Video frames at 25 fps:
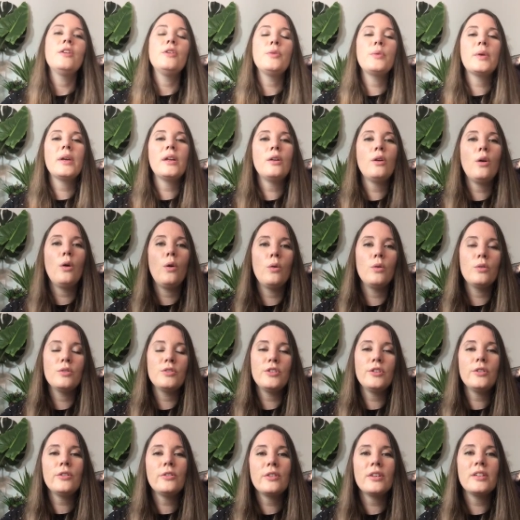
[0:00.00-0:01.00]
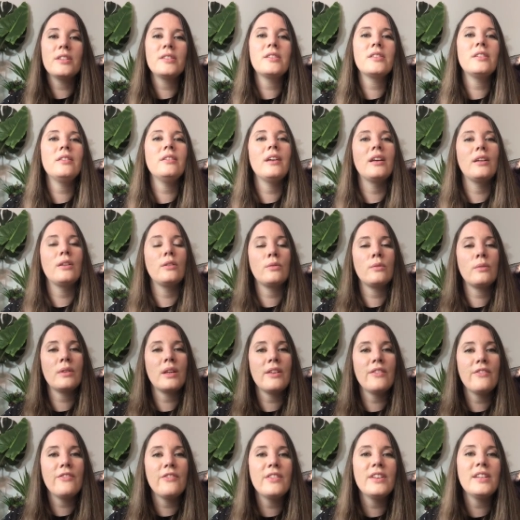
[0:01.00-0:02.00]
you can hold your crystal and
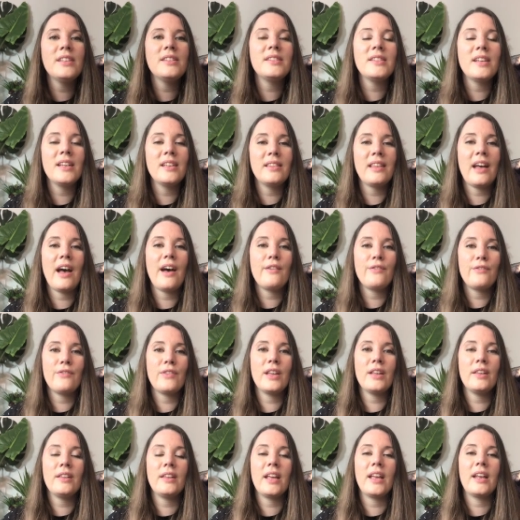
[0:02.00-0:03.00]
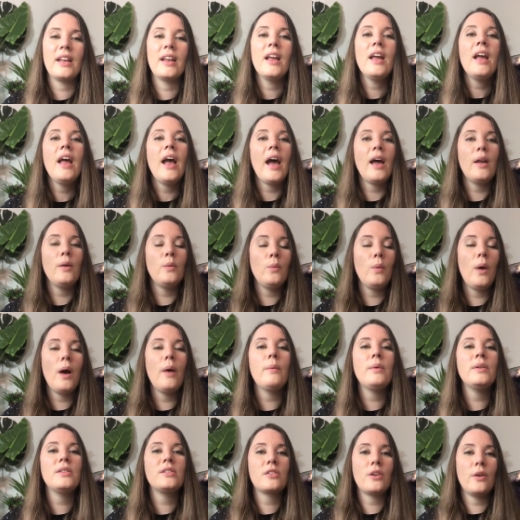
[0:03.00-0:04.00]
revisit that feeling and
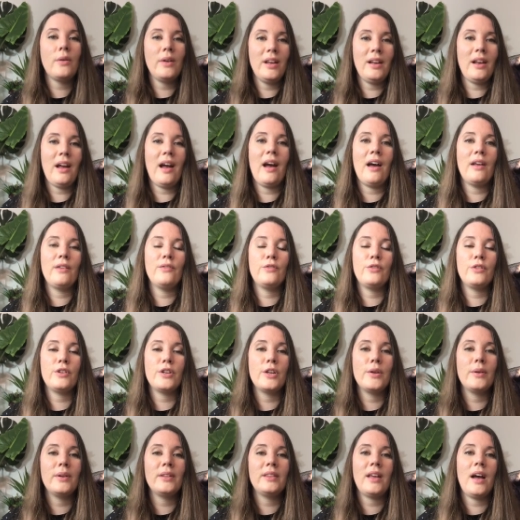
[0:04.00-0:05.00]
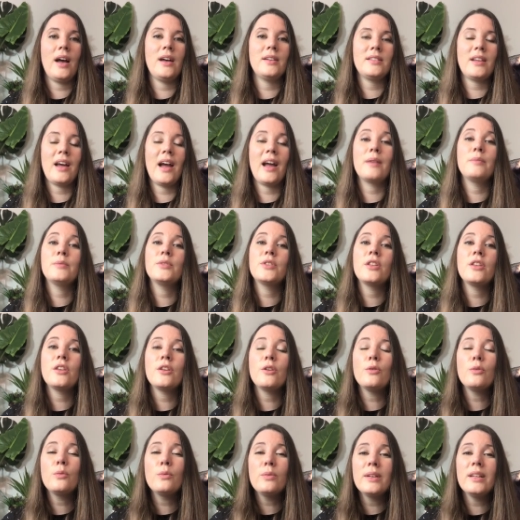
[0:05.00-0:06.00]
what was going on for you at that time so that
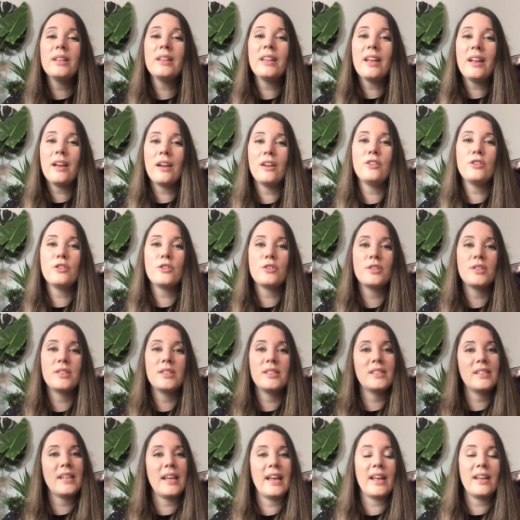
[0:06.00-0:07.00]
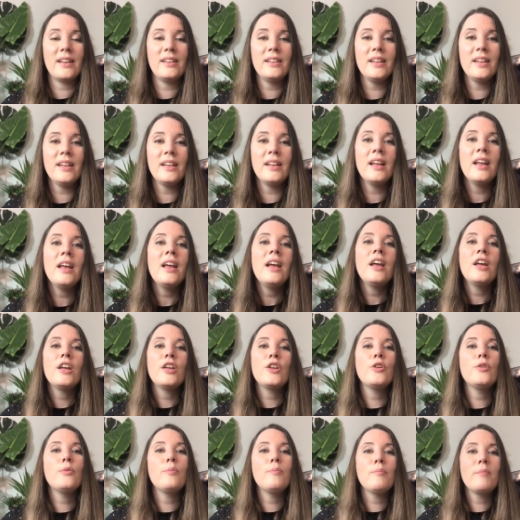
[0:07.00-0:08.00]
you really understand it,
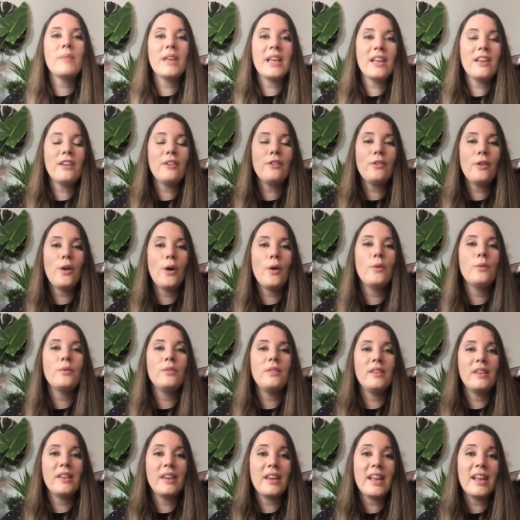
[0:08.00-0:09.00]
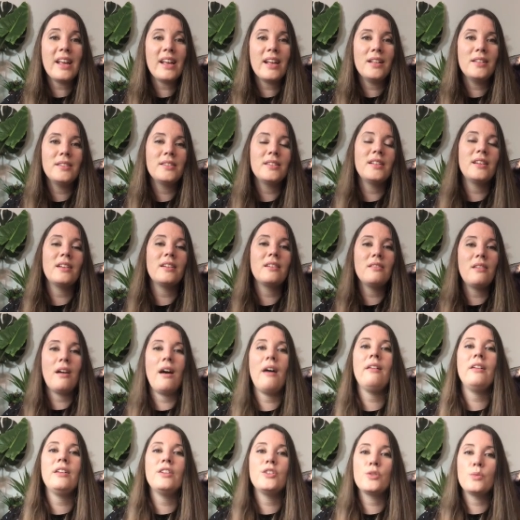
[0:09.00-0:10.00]
you meet your own needs and
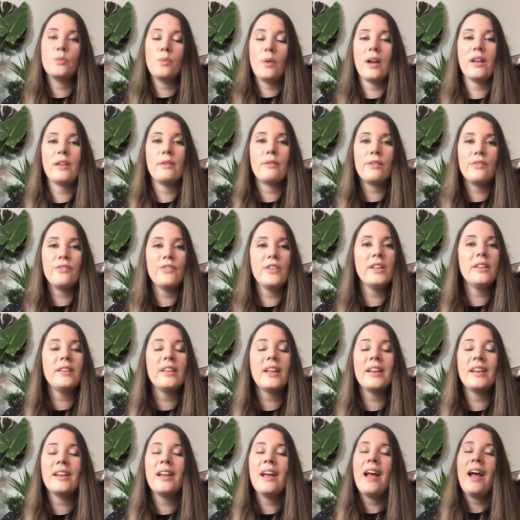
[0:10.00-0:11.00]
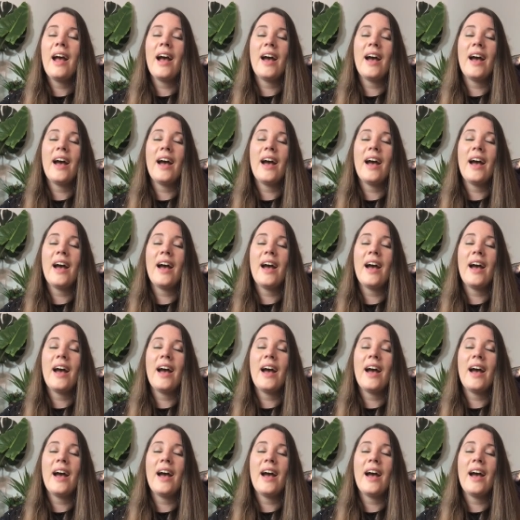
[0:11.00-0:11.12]
acknowledge what you were feeling,